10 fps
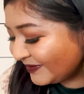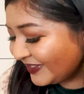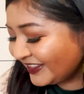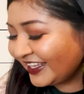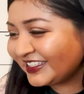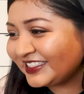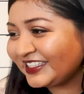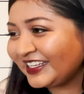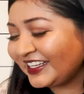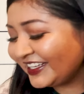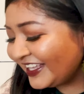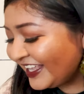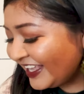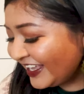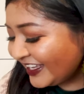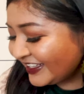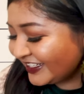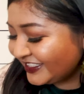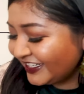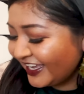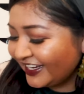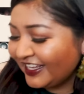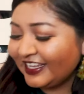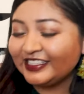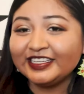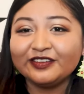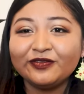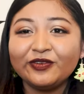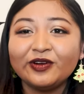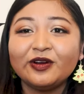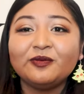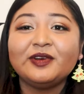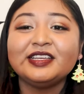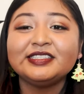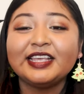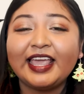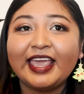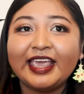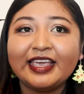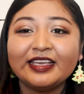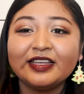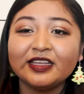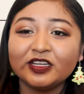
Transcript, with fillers: the last thing that she kind of hinted for was a